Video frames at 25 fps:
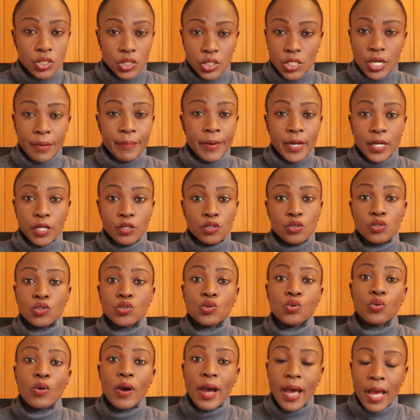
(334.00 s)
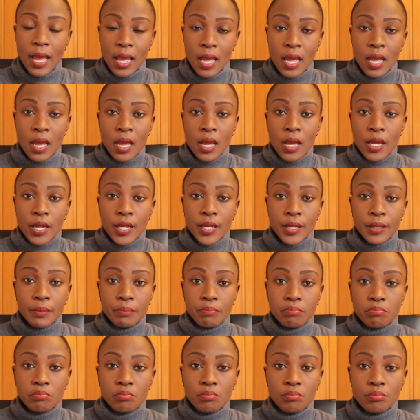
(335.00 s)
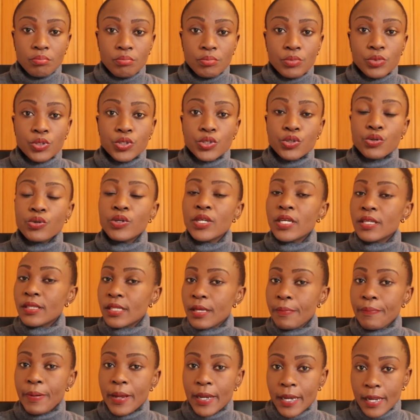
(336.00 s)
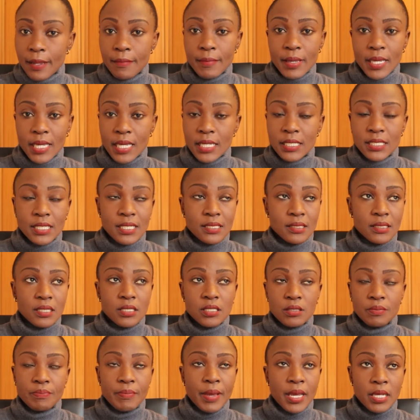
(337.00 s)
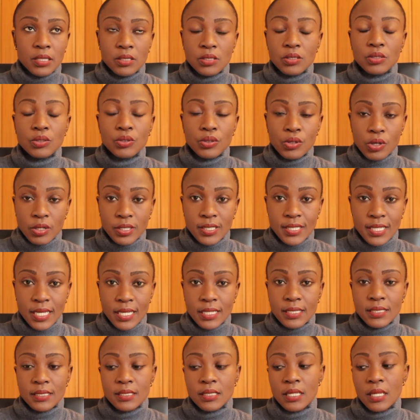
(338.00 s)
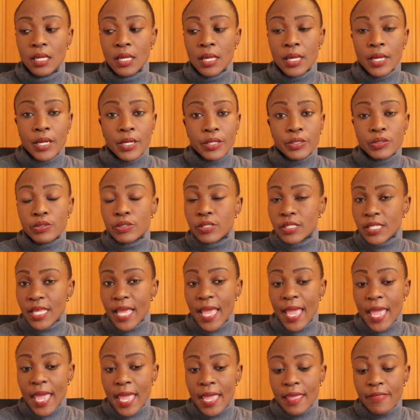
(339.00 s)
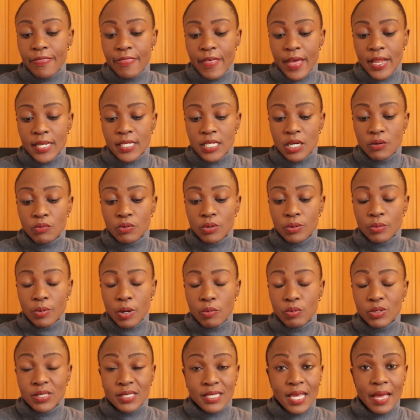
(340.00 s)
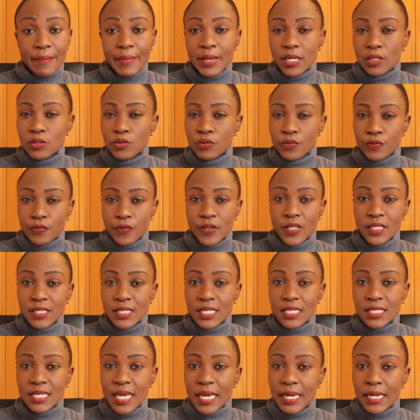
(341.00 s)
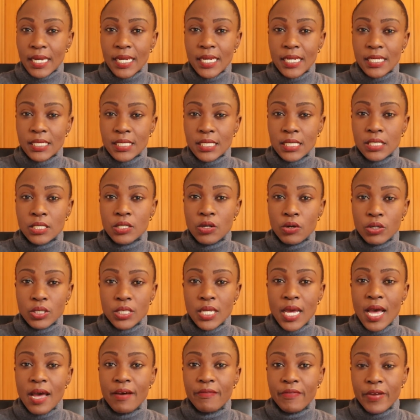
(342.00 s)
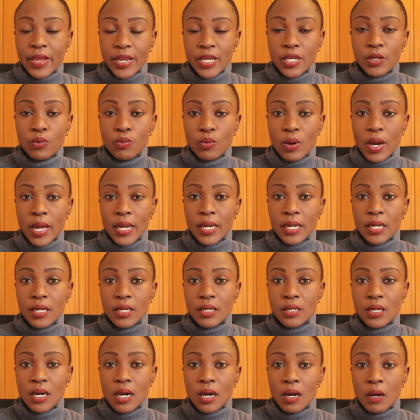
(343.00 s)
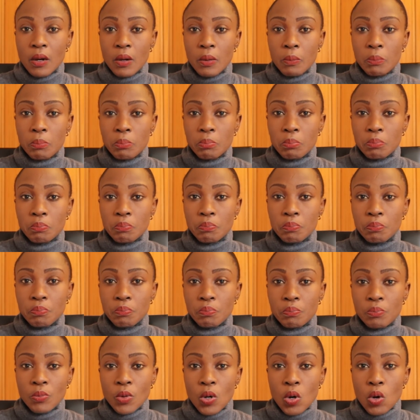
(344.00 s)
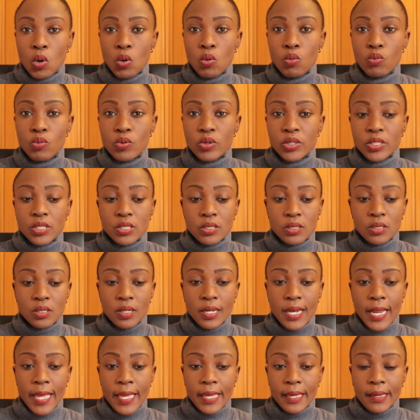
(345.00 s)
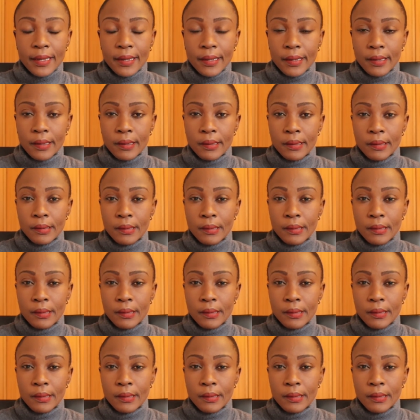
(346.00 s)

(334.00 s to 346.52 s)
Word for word: Germany to tour during the pandemic. It just, it makes no sense. To say that I was coming to visit, I really did not have anyone um, who would like